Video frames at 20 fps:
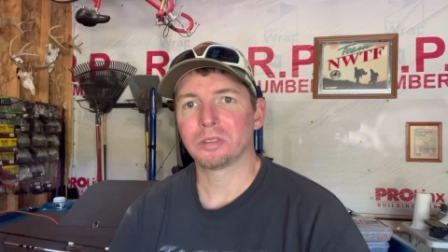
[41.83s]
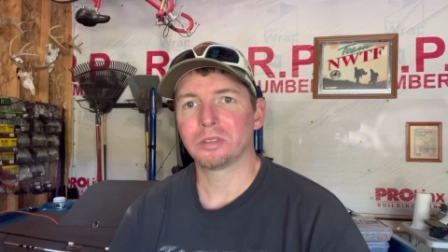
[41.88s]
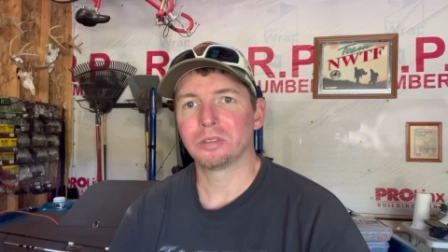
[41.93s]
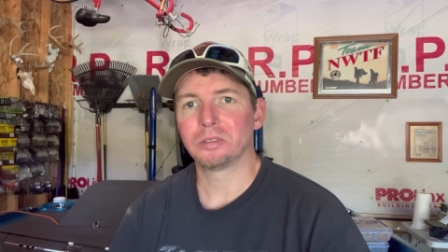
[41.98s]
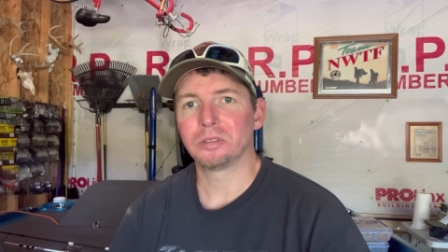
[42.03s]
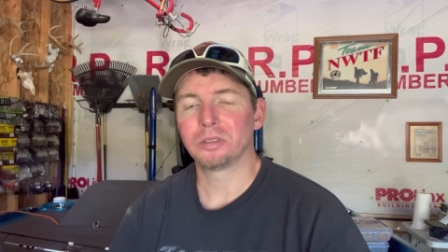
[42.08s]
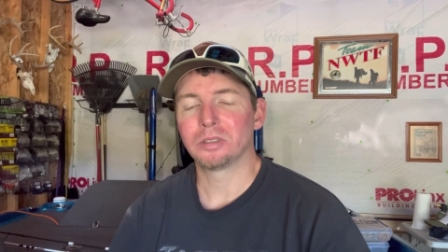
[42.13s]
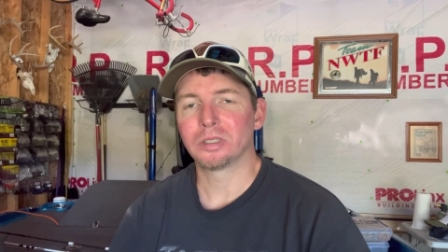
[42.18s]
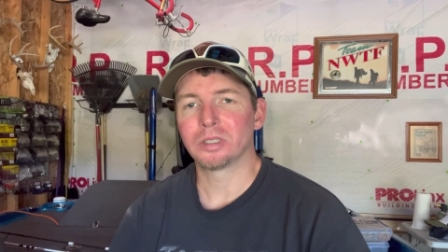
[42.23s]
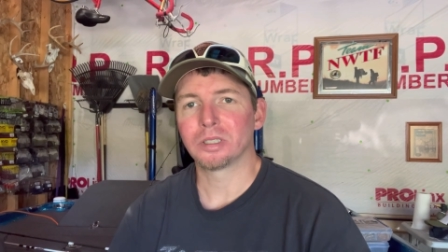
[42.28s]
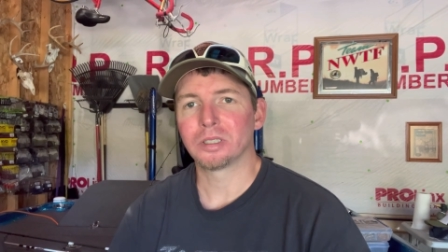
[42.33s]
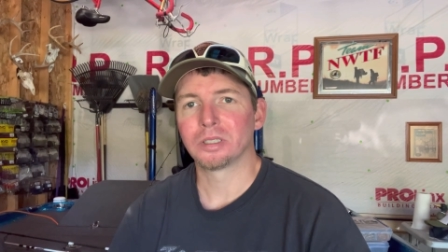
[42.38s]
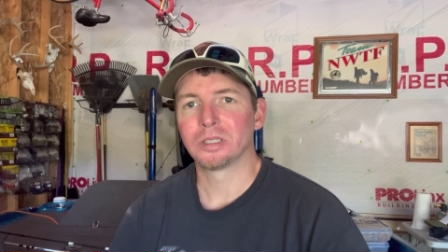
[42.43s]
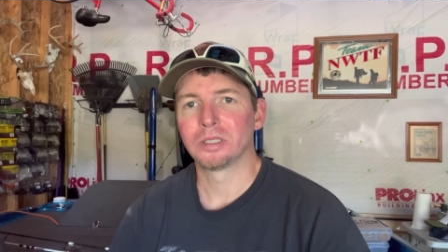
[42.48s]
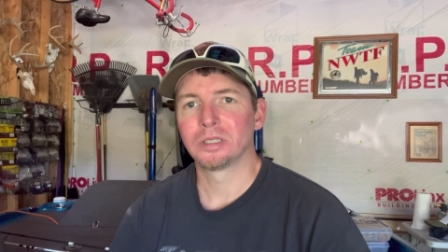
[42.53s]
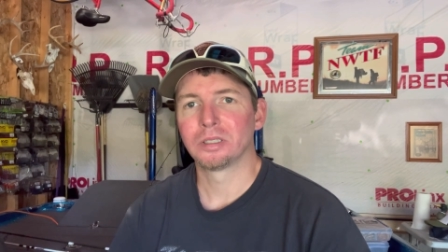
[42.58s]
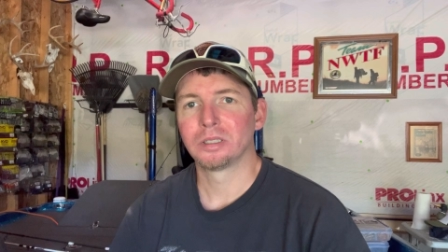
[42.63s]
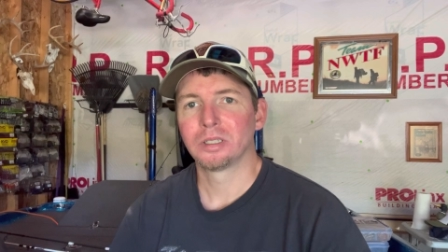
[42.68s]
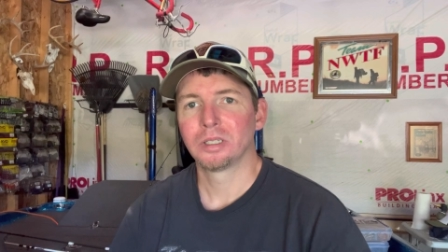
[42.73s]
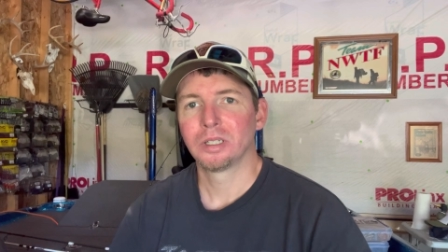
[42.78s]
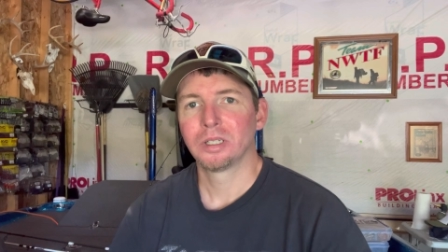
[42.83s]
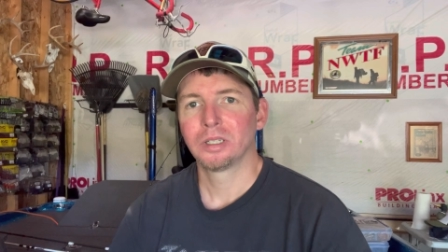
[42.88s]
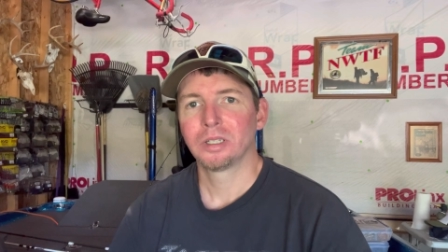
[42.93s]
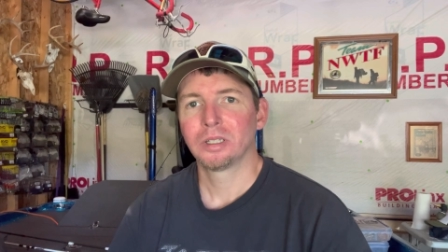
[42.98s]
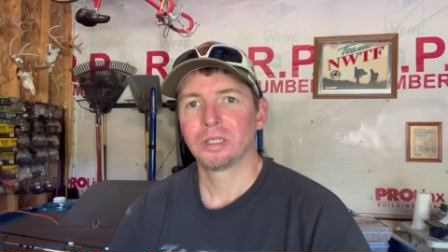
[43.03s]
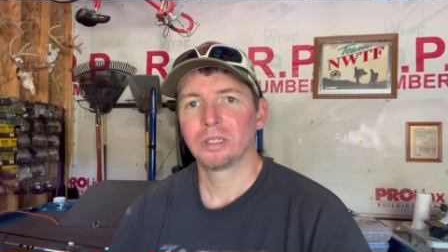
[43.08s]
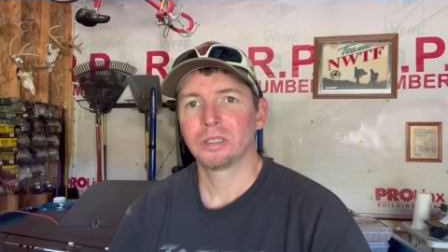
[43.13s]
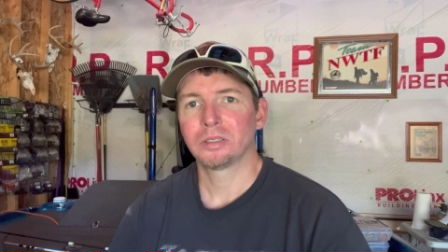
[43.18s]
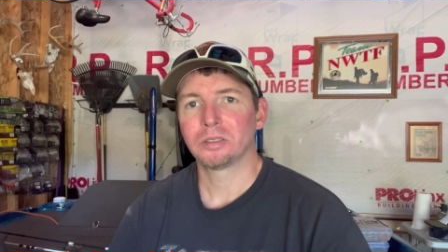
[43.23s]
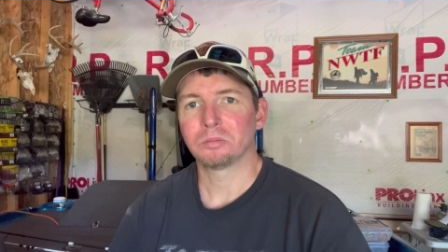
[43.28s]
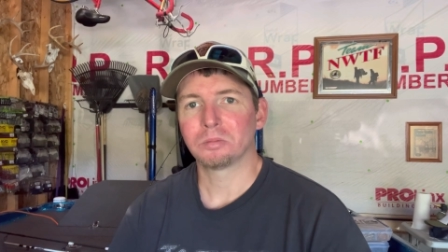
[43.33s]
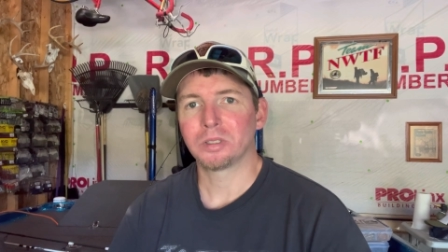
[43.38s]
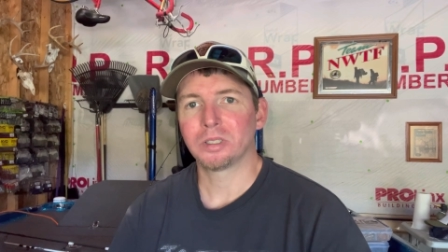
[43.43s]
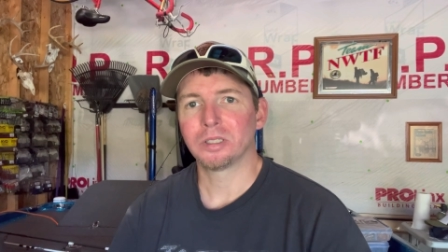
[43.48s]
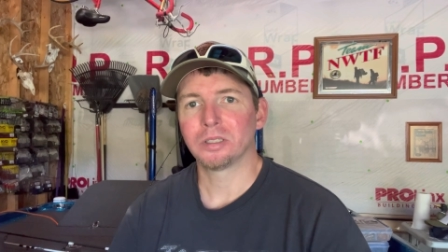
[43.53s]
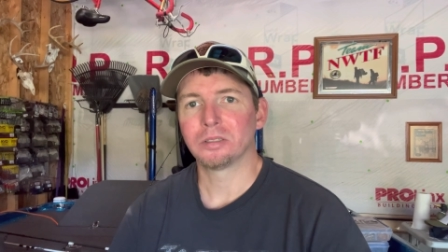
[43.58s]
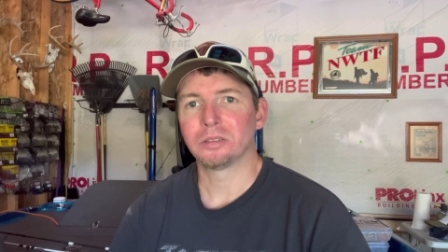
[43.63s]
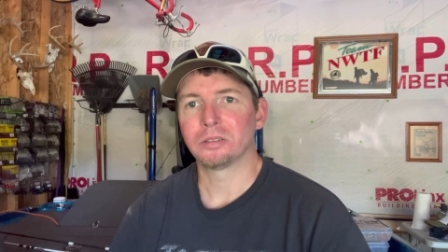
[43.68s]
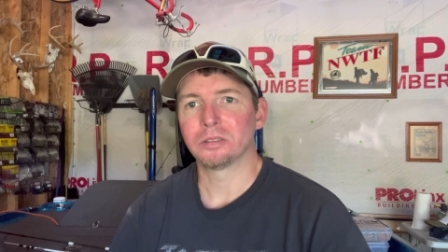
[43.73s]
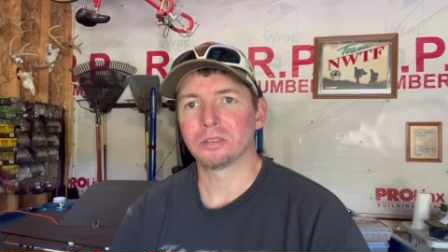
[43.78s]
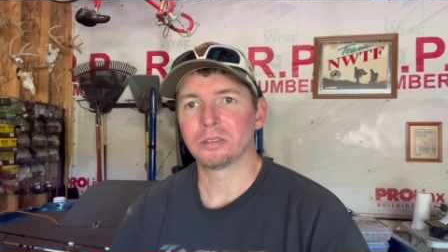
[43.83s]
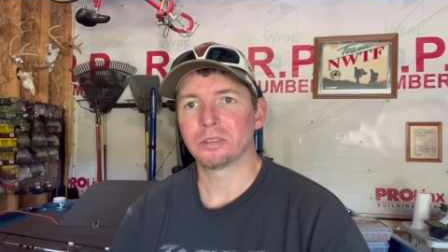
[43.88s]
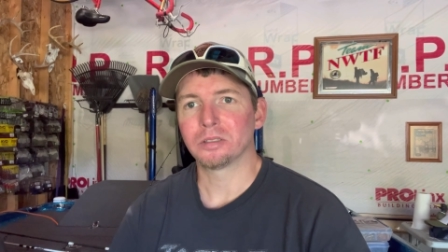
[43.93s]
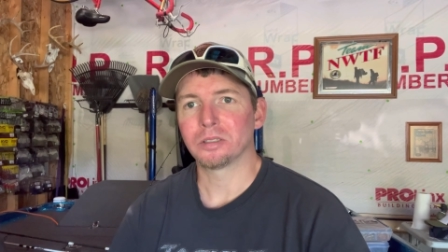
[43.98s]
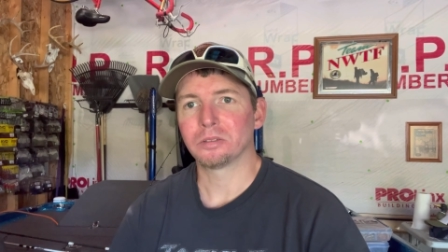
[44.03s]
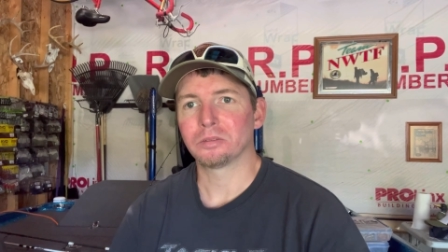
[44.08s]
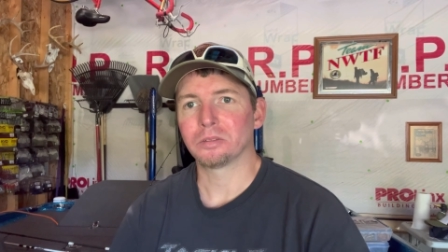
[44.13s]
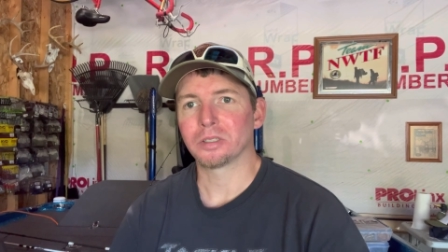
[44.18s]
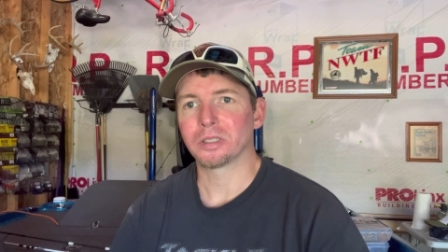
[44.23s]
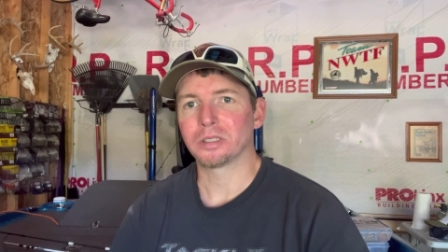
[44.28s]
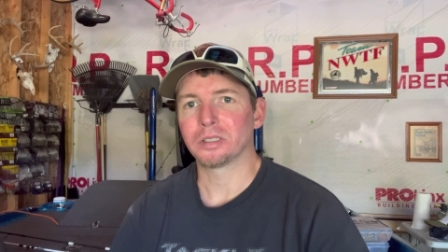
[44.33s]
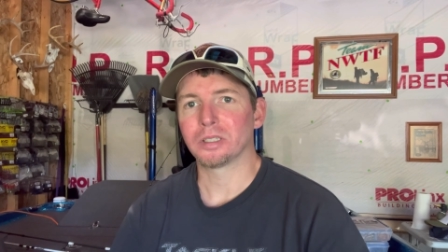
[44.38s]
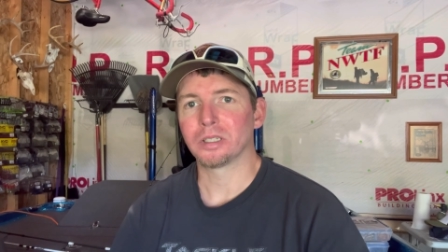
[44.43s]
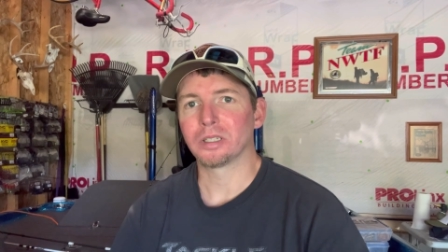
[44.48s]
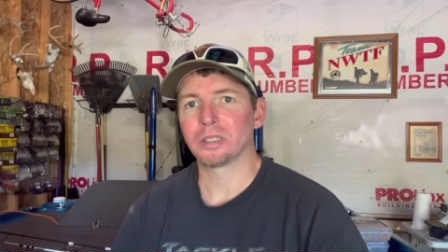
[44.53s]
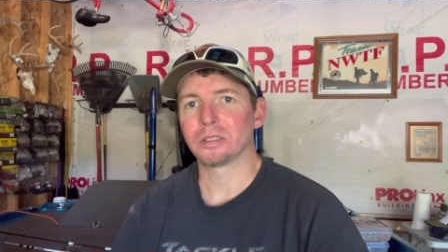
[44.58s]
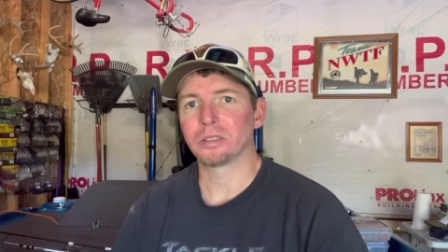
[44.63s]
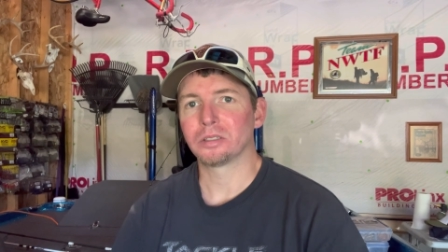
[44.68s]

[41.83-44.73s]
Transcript: to some kids and stuff like that.